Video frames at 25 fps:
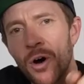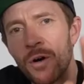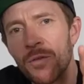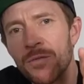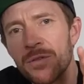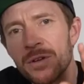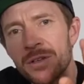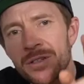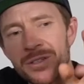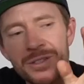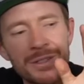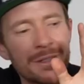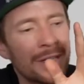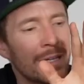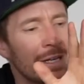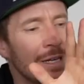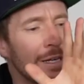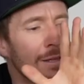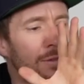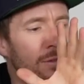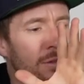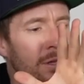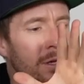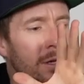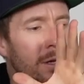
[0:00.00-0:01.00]

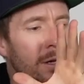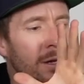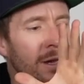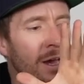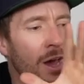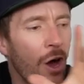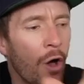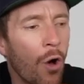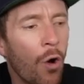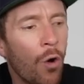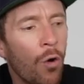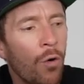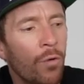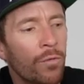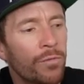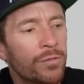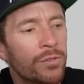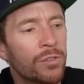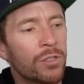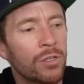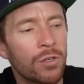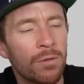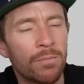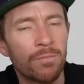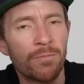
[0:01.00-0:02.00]
obviously the
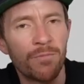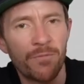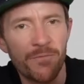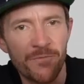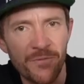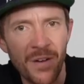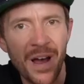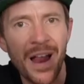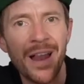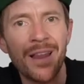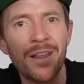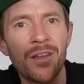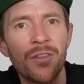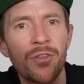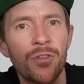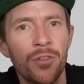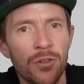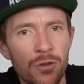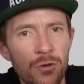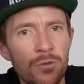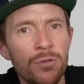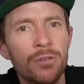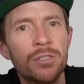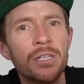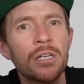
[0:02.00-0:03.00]
Elves Falath
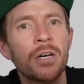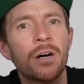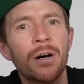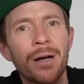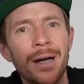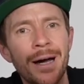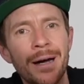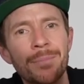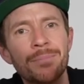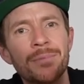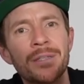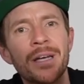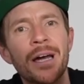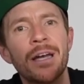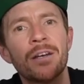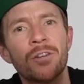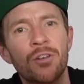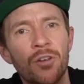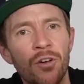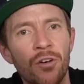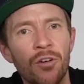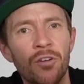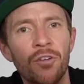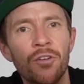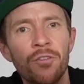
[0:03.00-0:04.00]
UCI update
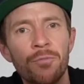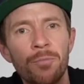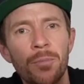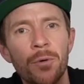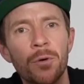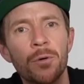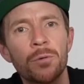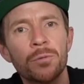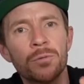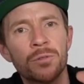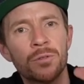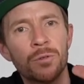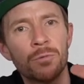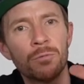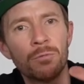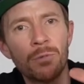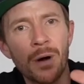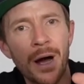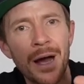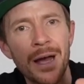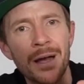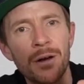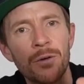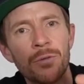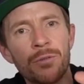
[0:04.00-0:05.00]
curveball
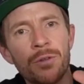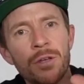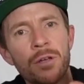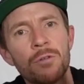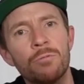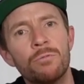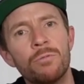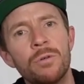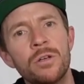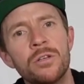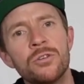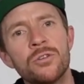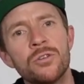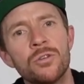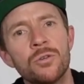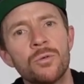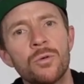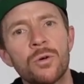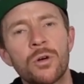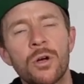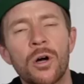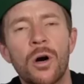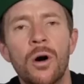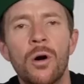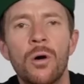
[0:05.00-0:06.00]
derailed the
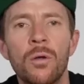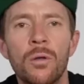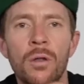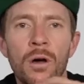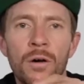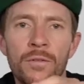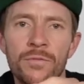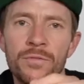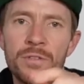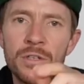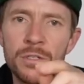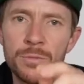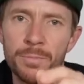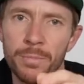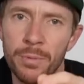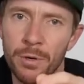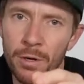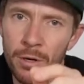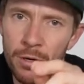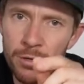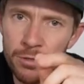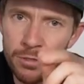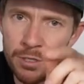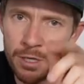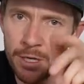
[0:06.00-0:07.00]
original goal of this
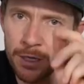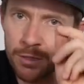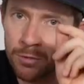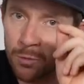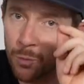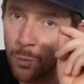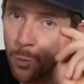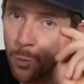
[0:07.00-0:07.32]
project,